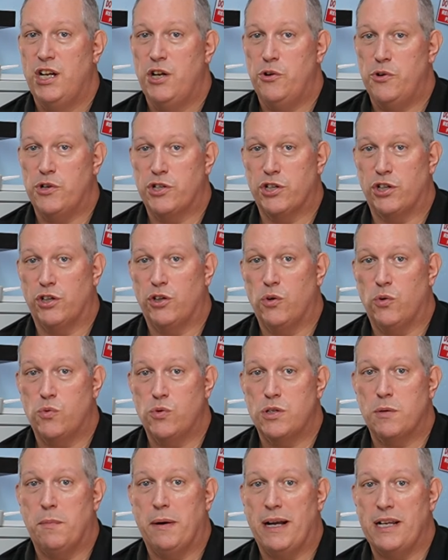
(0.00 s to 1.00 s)
which can
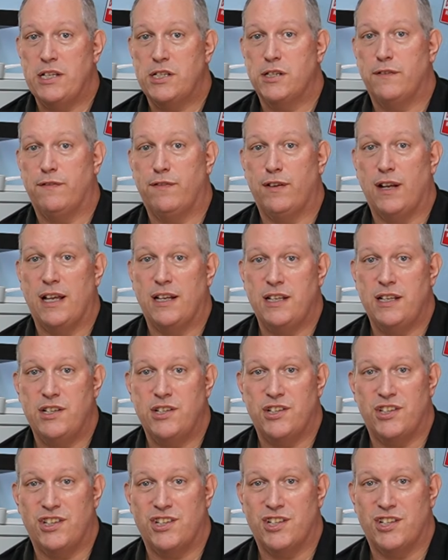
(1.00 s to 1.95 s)
cause the paint to flood into the